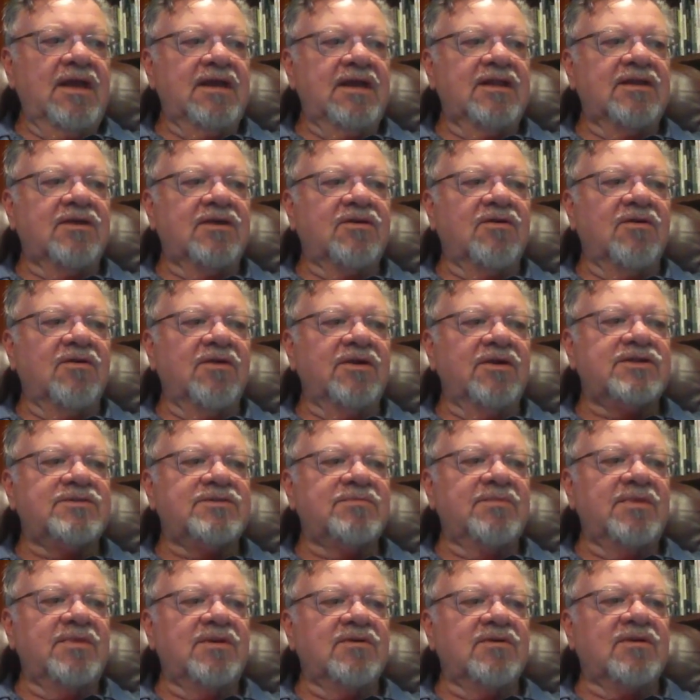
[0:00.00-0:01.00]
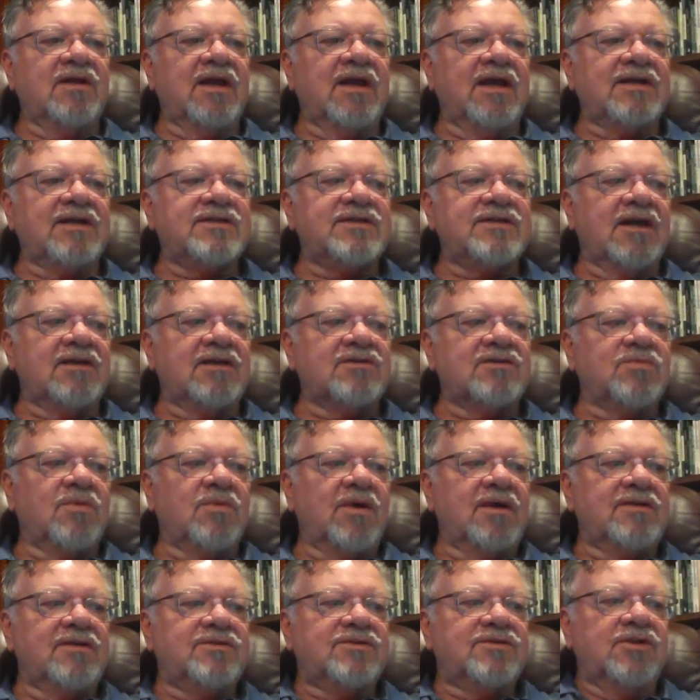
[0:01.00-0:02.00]
and encouraged middle-class
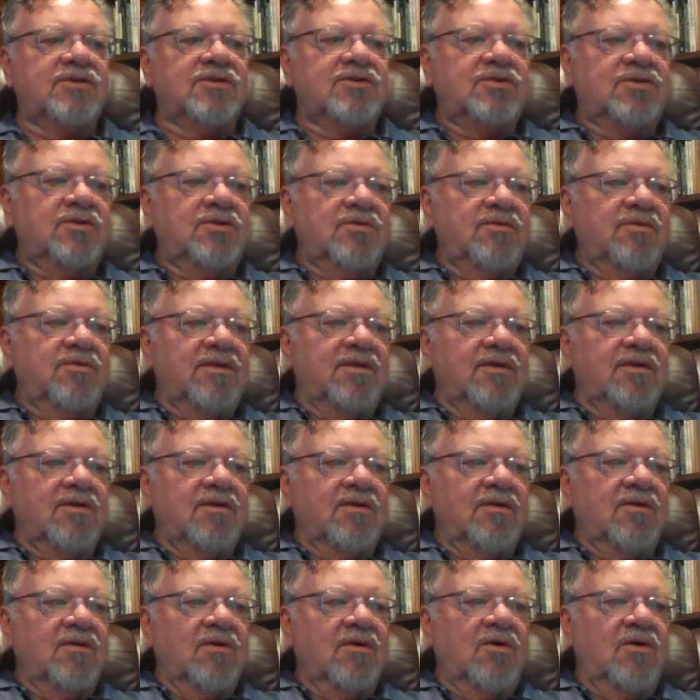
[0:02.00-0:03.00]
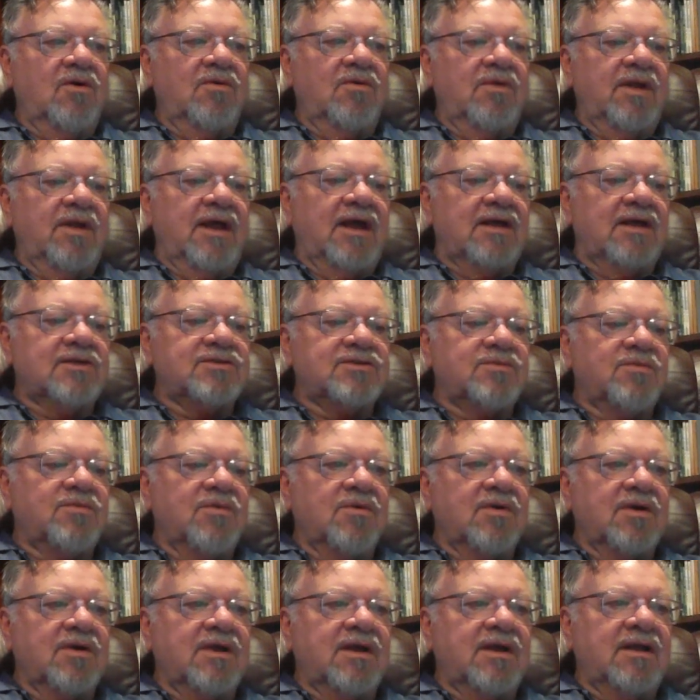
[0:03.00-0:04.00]
housewives to do their own
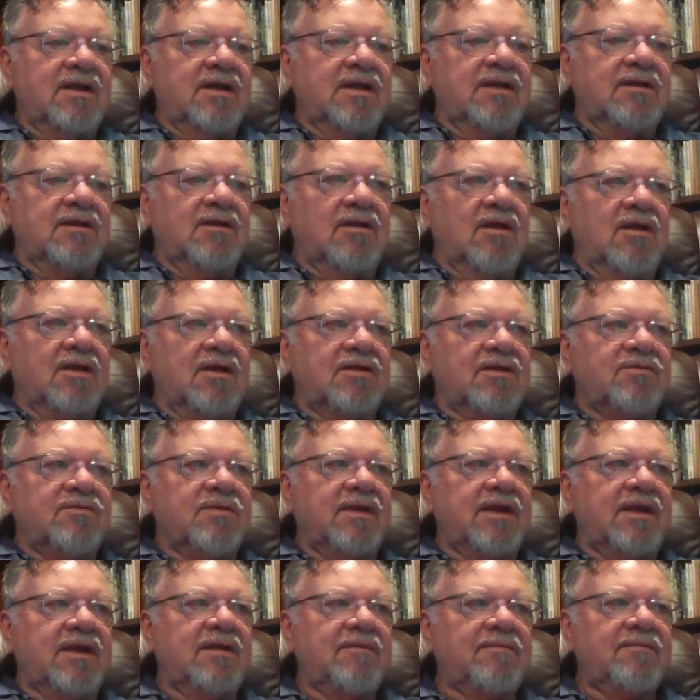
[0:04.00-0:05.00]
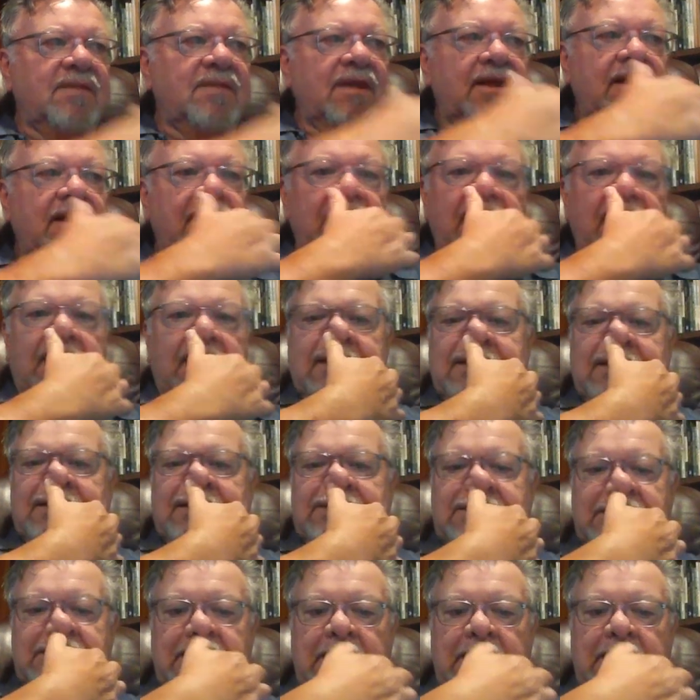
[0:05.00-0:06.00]
housework and laundry
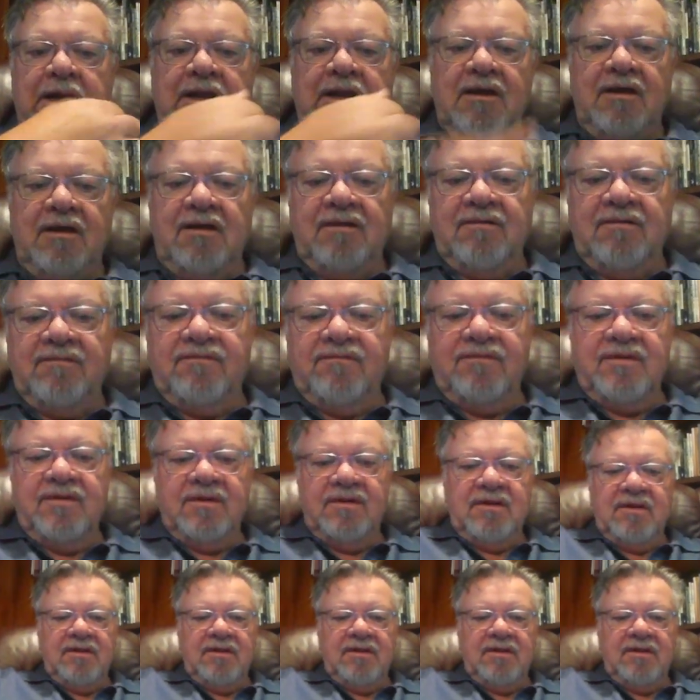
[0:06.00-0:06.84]
instead of